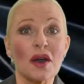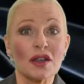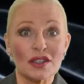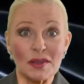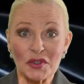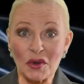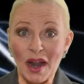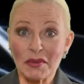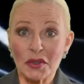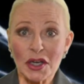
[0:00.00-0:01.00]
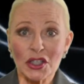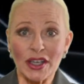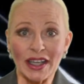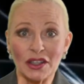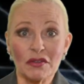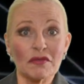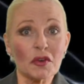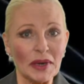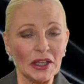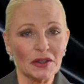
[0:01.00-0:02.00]
Subscribe to our channel for
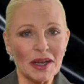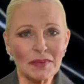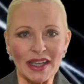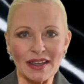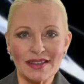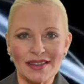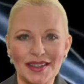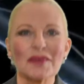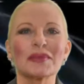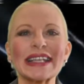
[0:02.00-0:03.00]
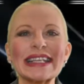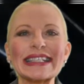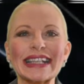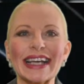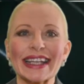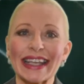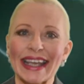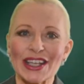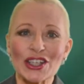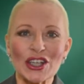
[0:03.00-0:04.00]
regular updates. Please like
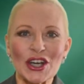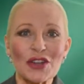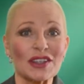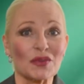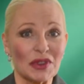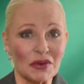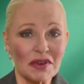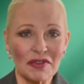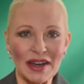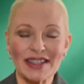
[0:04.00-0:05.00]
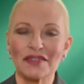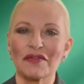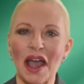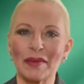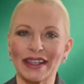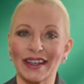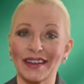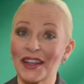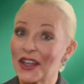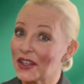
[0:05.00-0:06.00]
and share this with your friends and family.
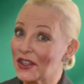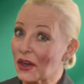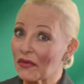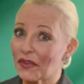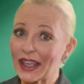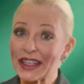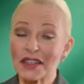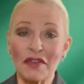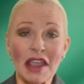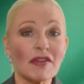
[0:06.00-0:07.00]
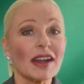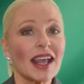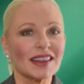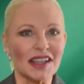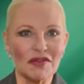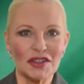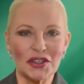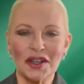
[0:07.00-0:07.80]
Don't forget to favorite and leave us your